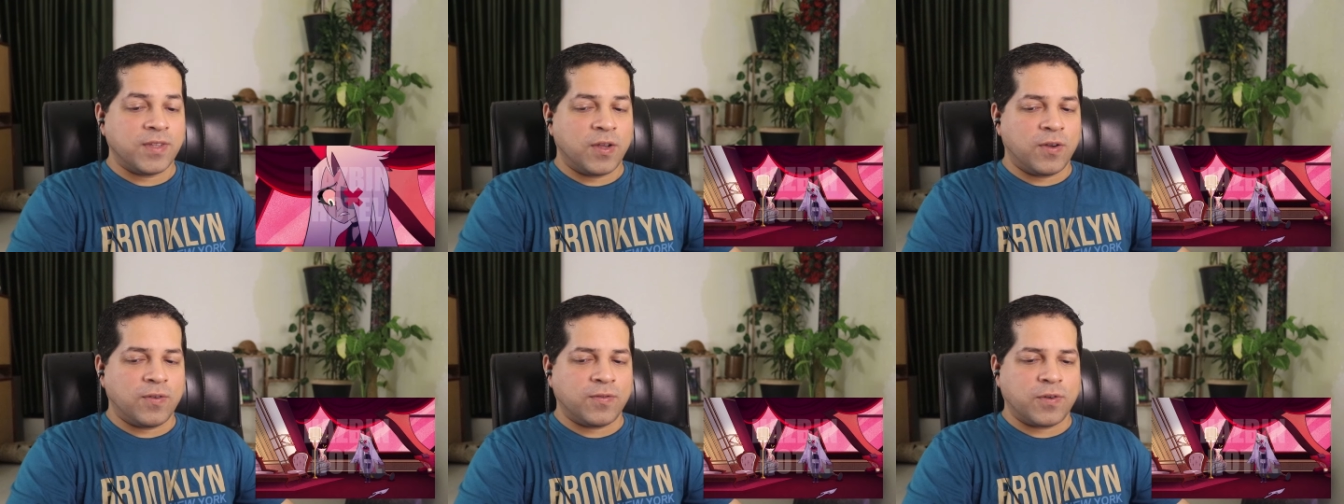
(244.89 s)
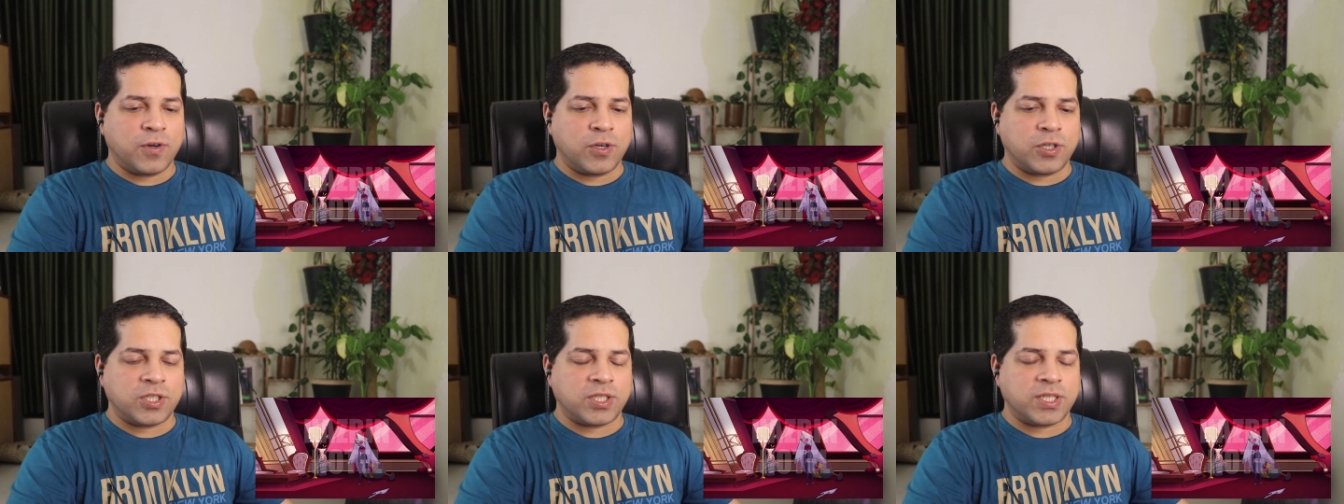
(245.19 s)

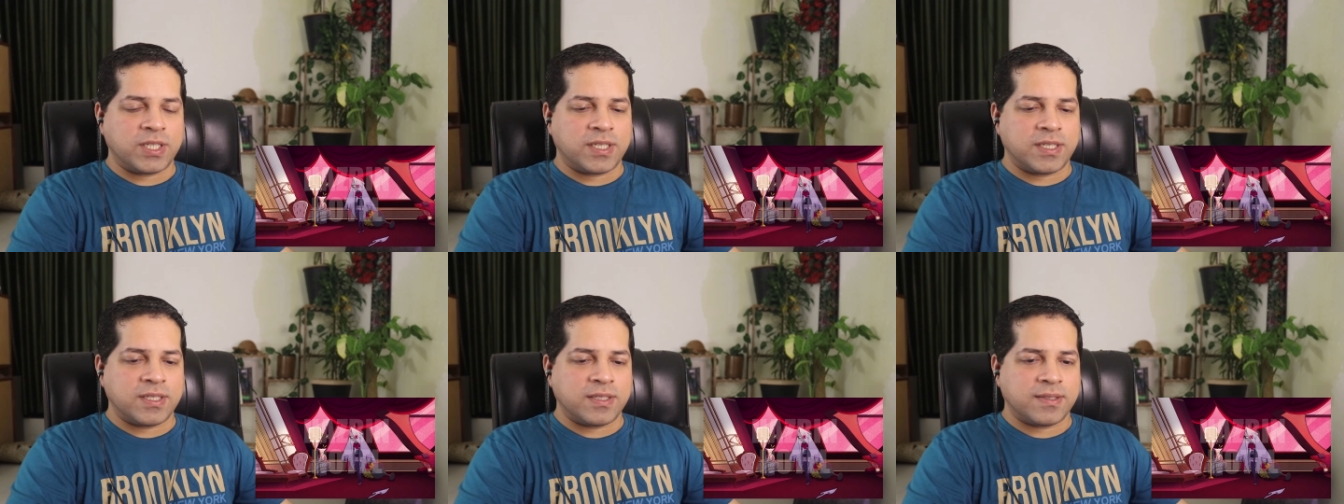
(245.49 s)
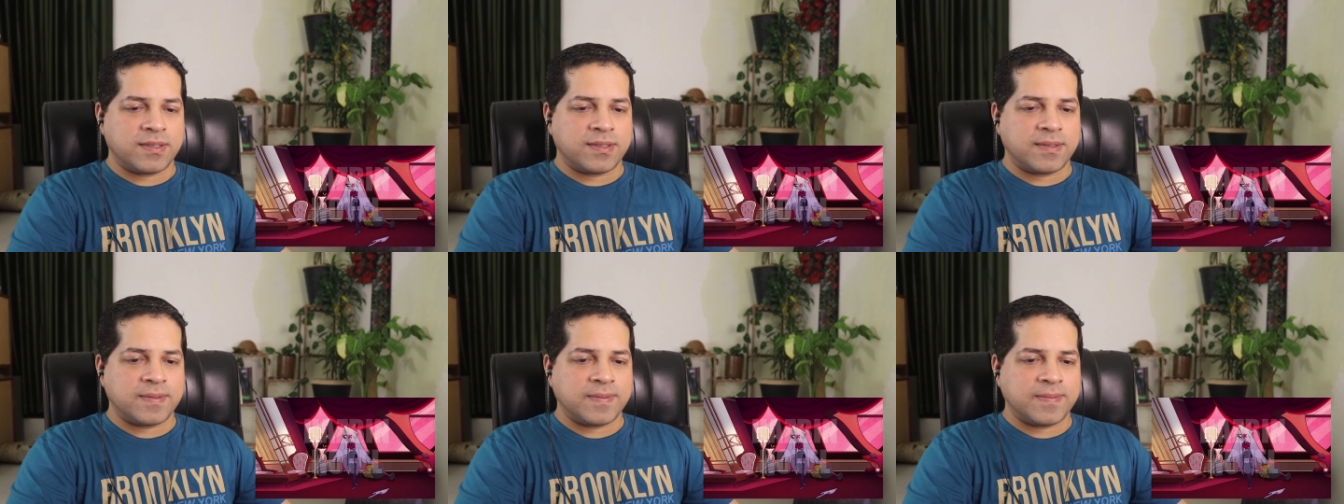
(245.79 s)
Of course she
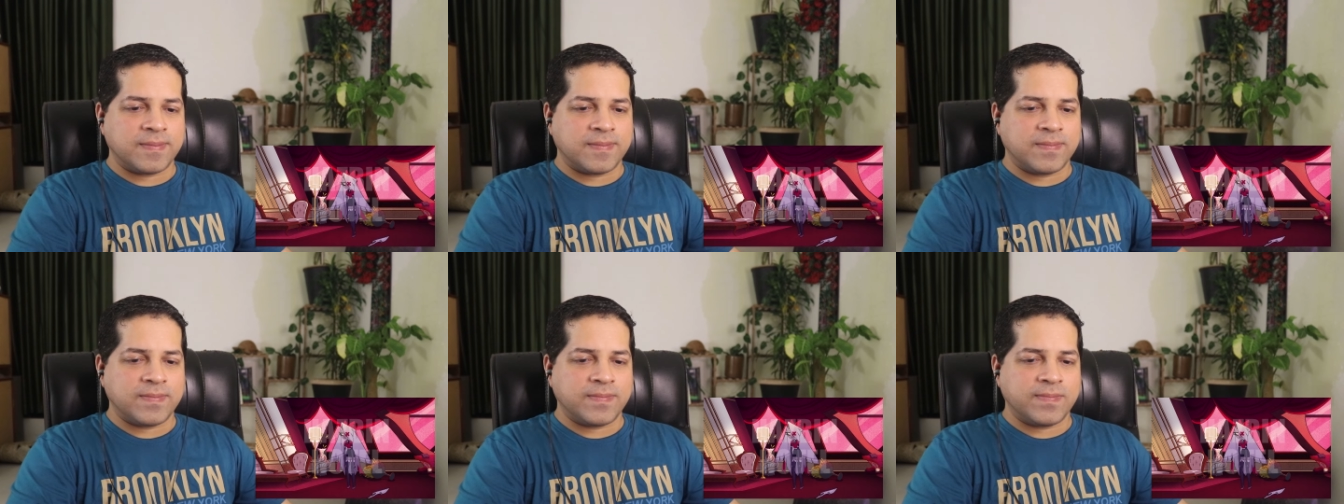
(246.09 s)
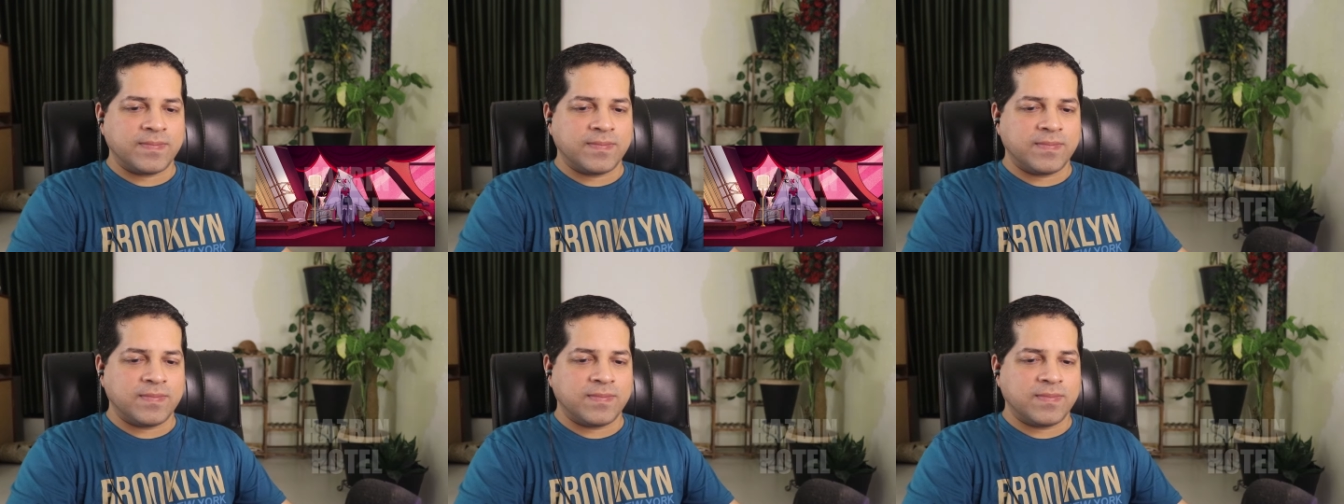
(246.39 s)
is.
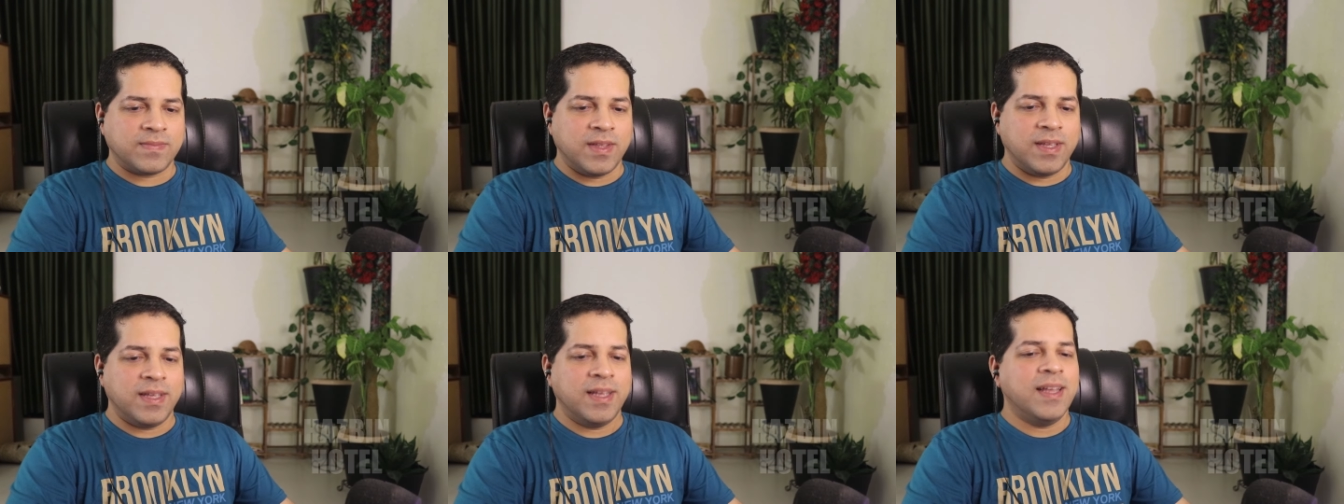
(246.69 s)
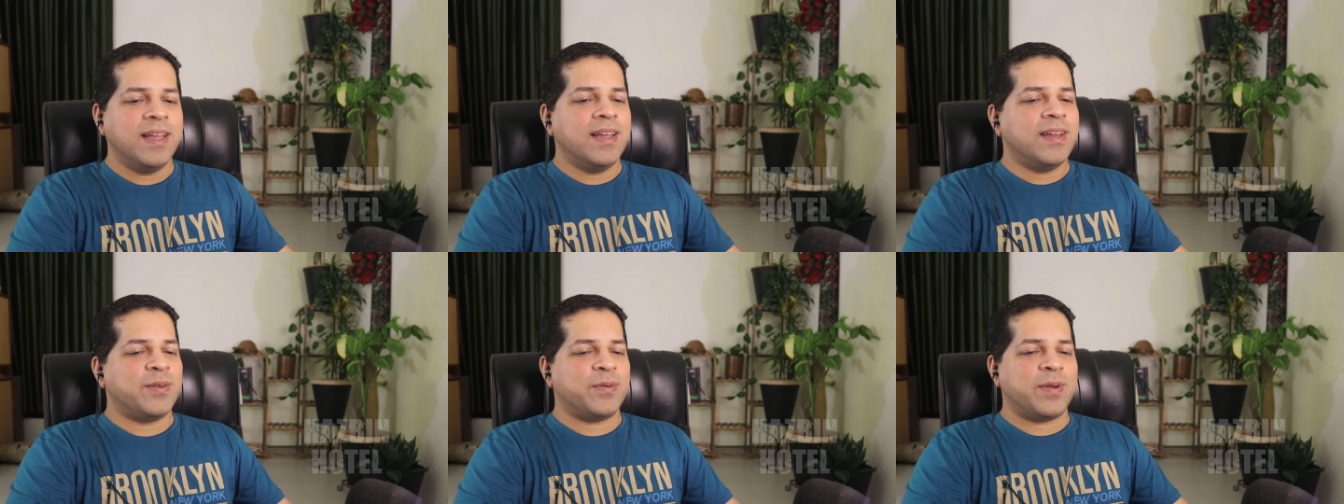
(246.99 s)

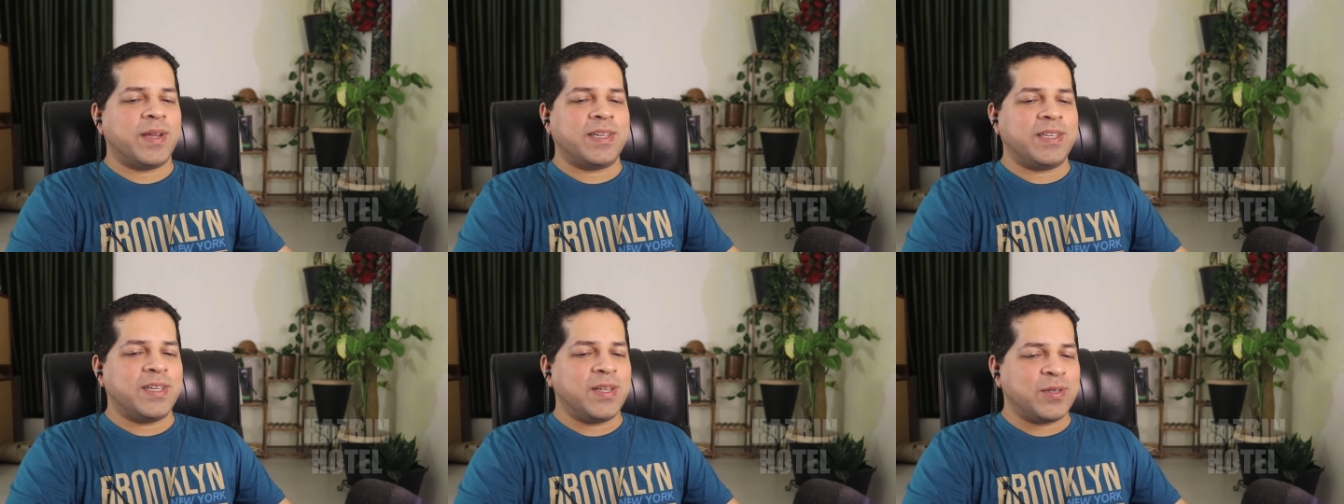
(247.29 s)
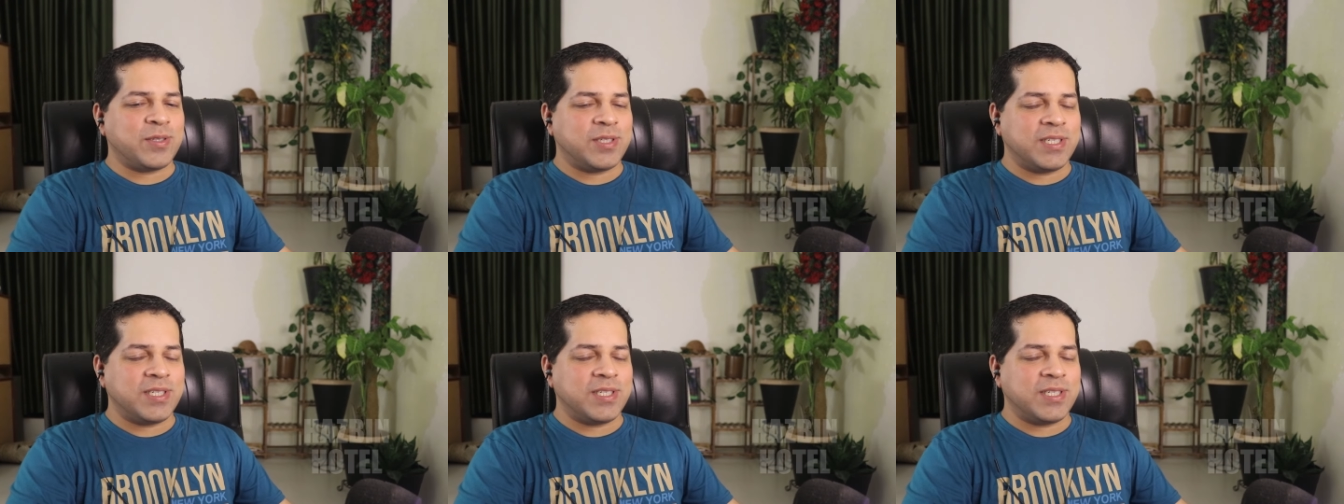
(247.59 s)
Right now,